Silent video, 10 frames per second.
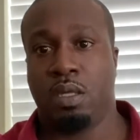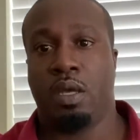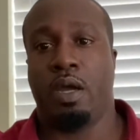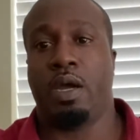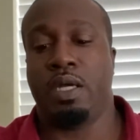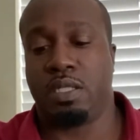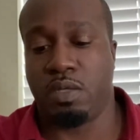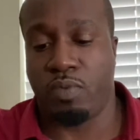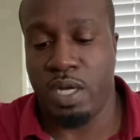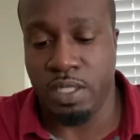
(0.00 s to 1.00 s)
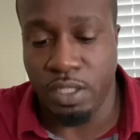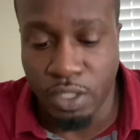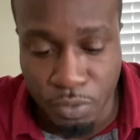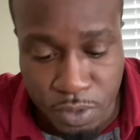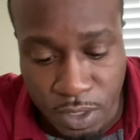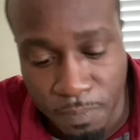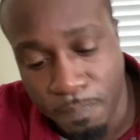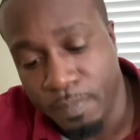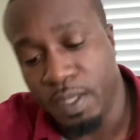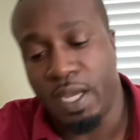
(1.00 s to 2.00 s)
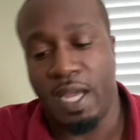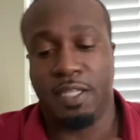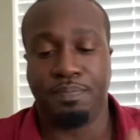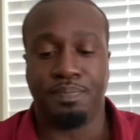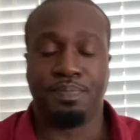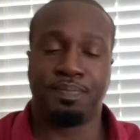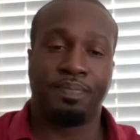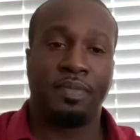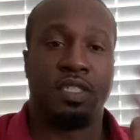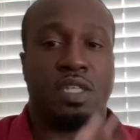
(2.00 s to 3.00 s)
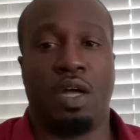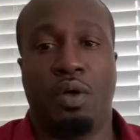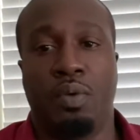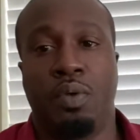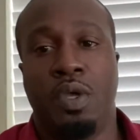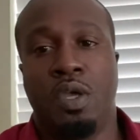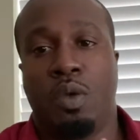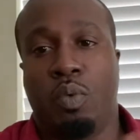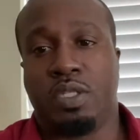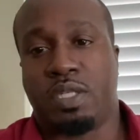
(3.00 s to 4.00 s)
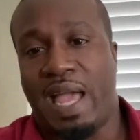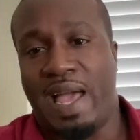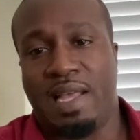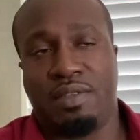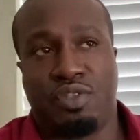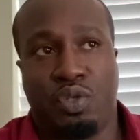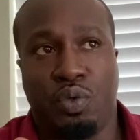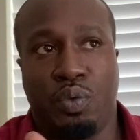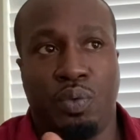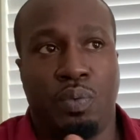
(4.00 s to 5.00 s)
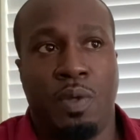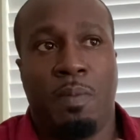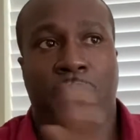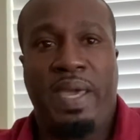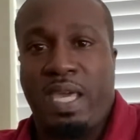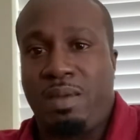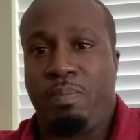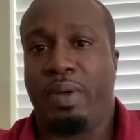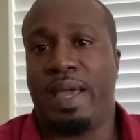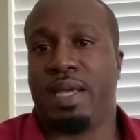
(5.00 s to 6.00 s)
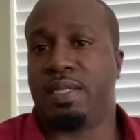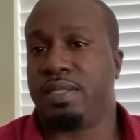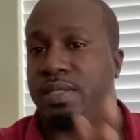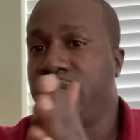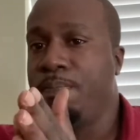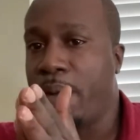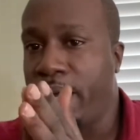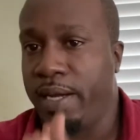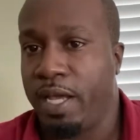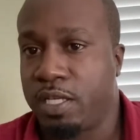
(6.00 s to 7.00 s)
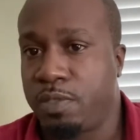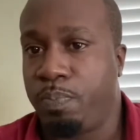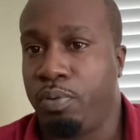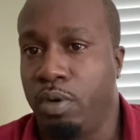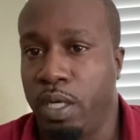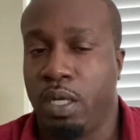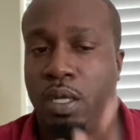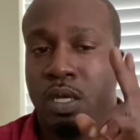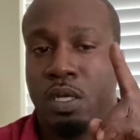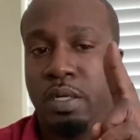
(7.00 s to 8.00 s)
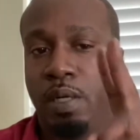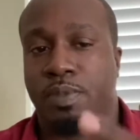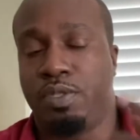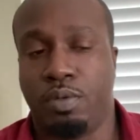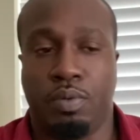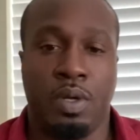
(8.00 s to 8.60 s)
areas surrounding Houston, okay? So, which kind to piggybacks to my next point, number 2,